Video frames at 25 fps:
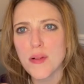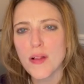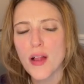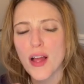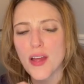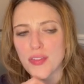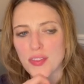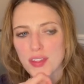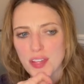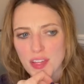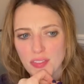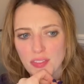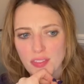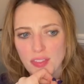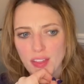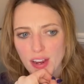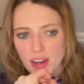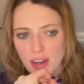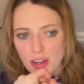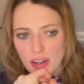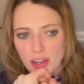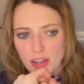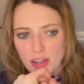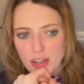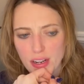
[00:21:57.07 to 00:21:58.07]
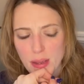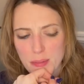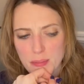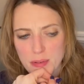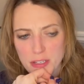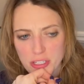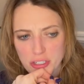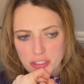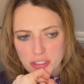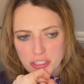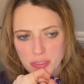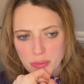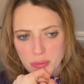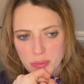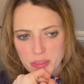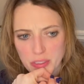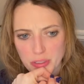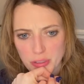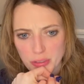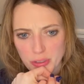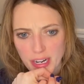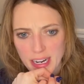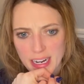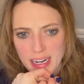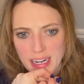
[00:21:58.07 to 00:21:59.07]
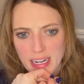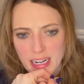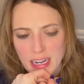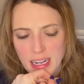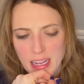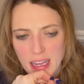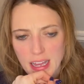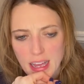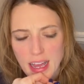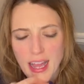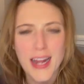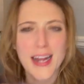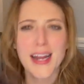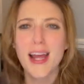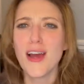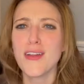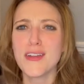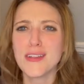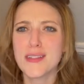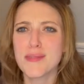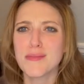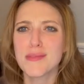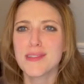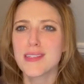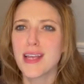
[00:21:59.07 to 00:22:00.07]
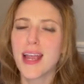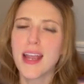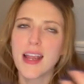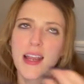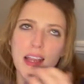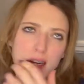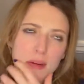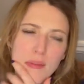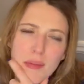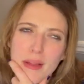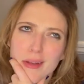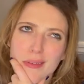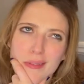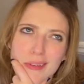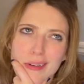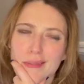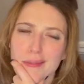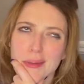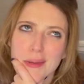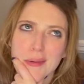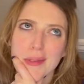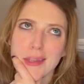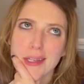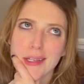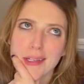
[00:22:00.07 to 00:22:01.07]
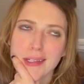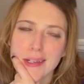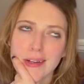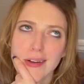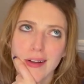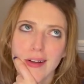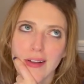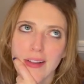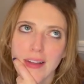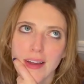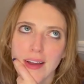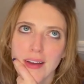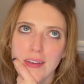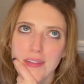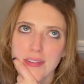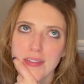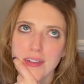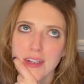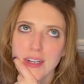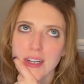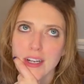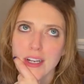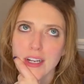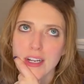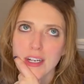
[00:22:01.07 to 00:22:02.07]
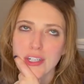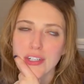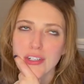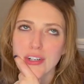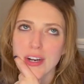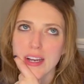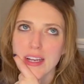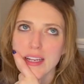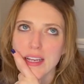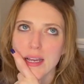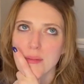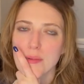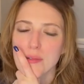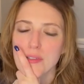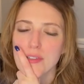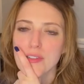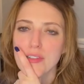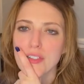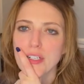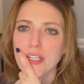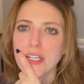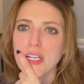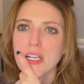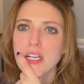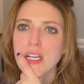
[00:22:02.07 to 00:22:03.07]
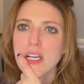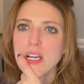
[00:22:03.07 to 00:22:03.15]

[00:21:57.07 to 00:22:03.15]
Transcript: I think their chemistry was great. And now as I'm saying it, I'm like, well, maybe they did all have great chemistry.